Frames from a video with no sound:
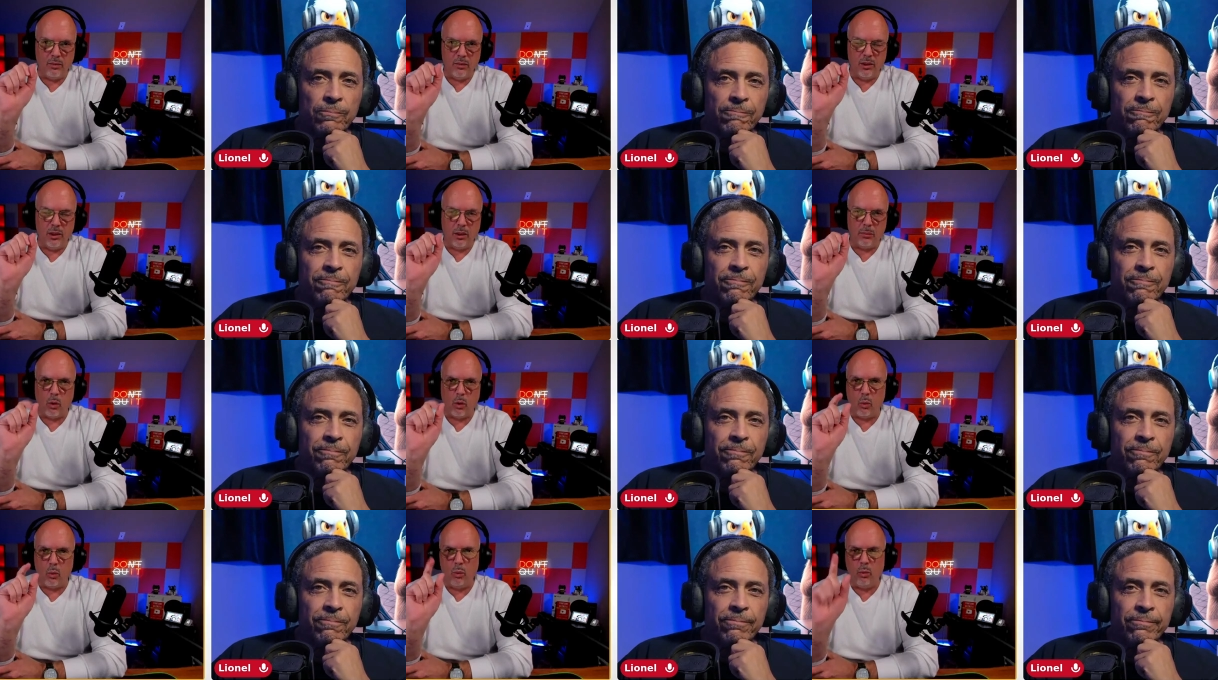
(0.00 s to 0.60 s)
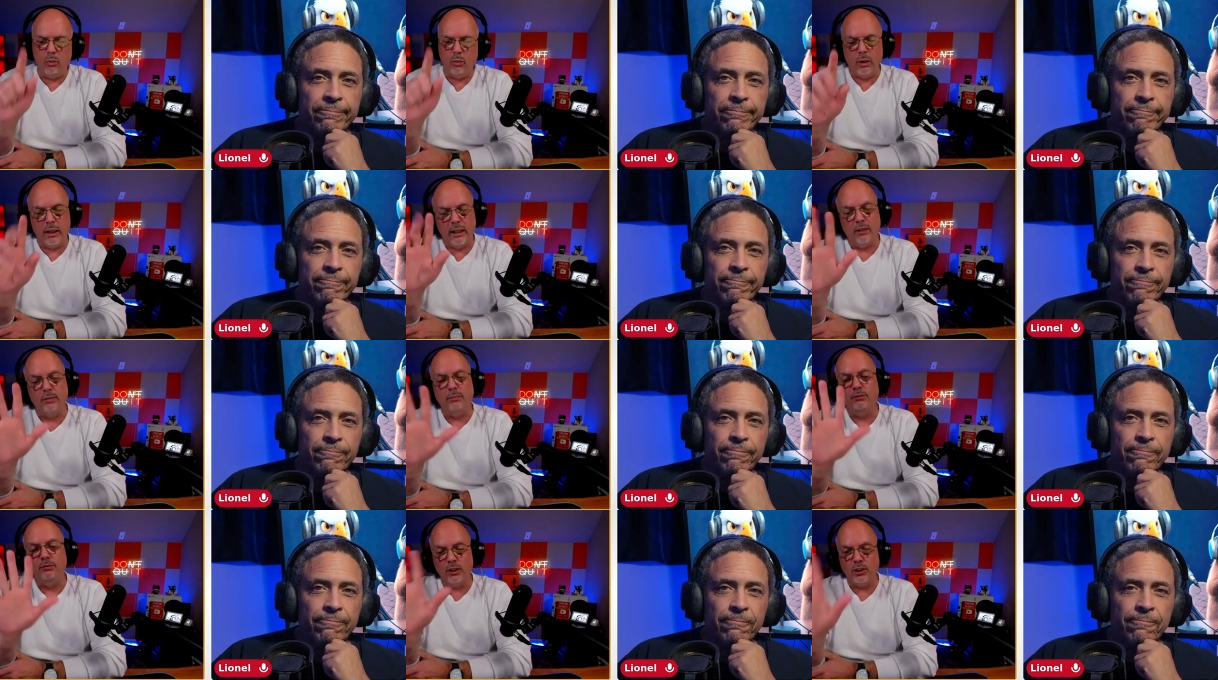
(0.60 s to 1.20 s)

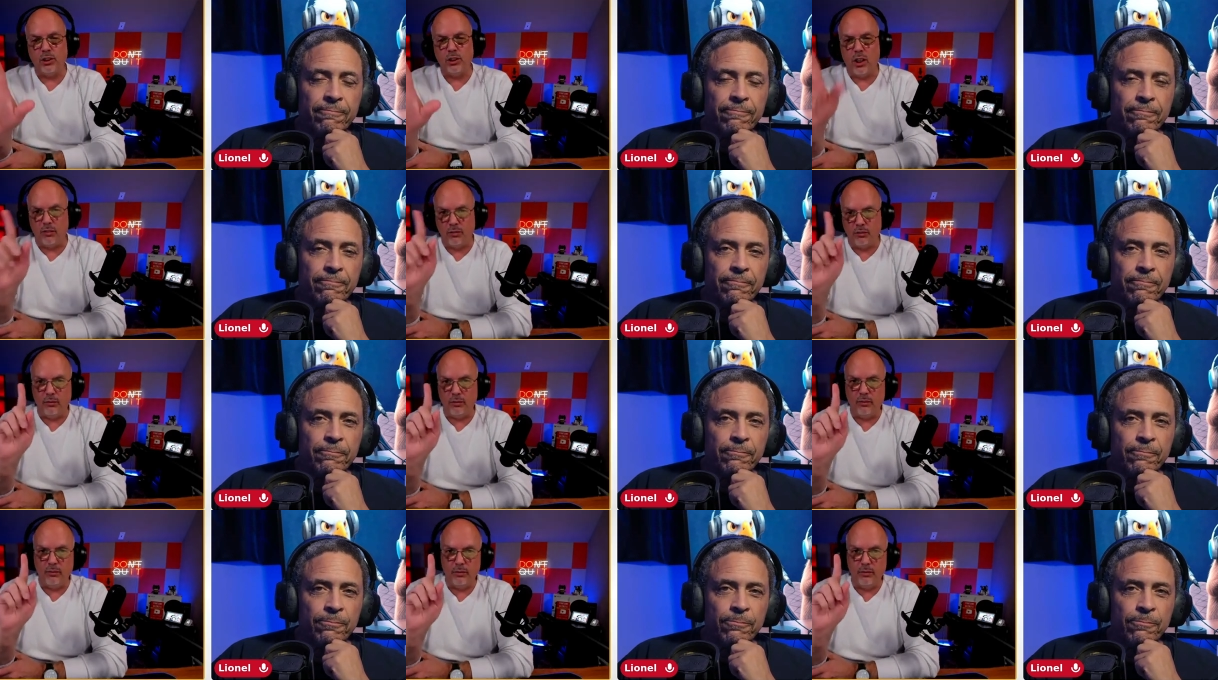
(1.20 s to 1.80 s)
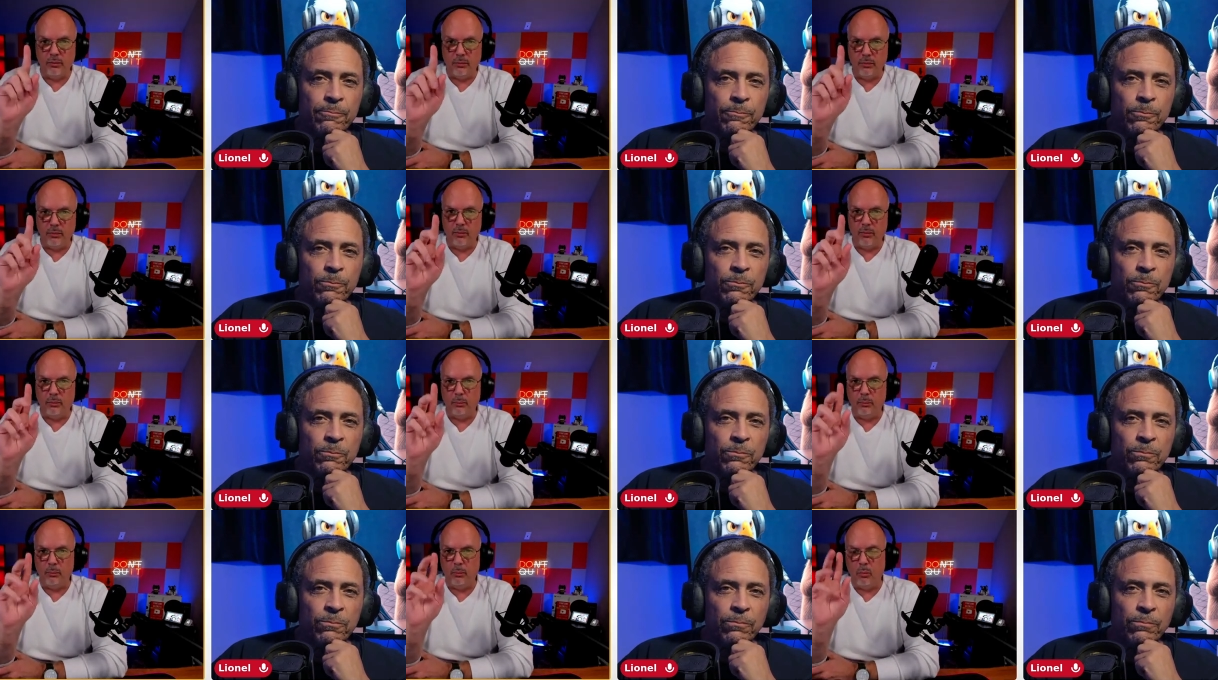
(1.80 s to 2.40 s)
Speaker 1: Well, first off,
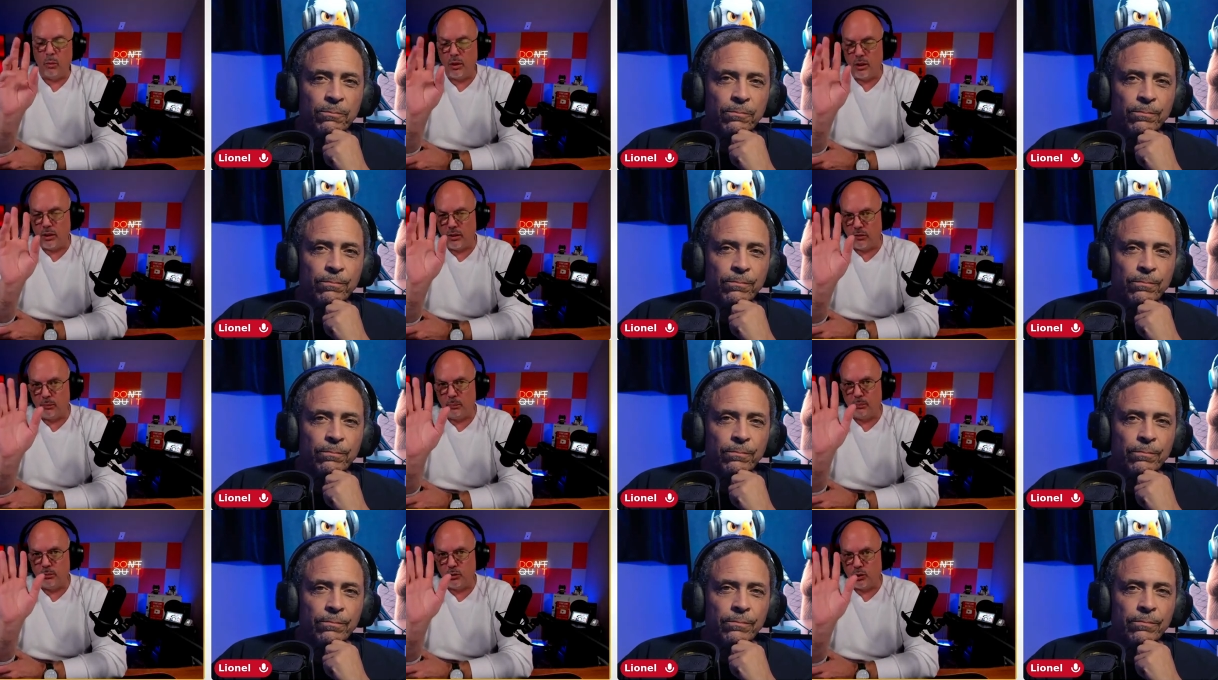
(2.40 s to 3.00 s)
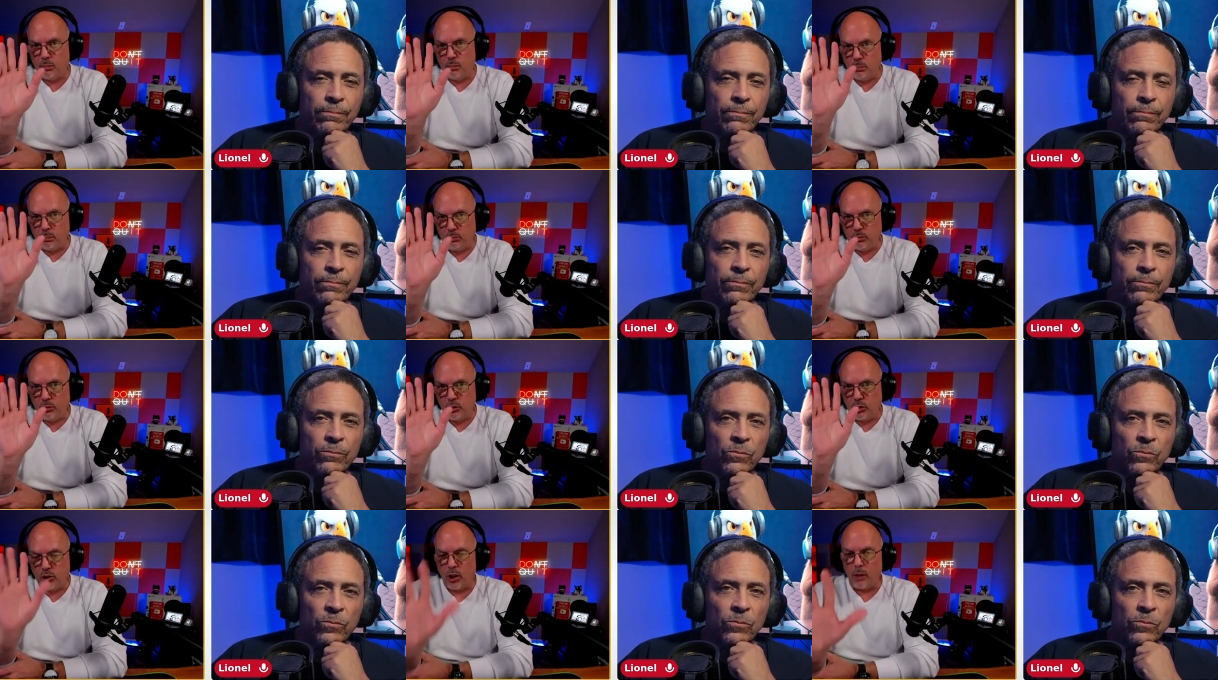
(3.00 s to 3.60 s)
one of
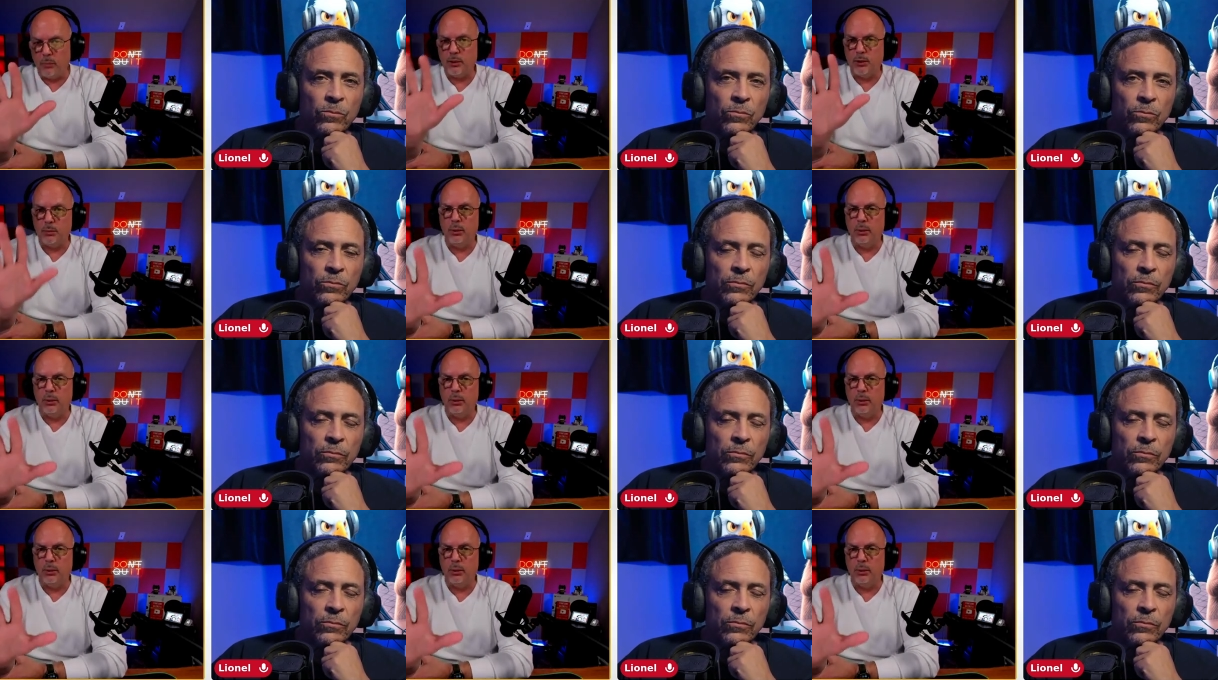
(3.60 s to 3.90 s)
Trump's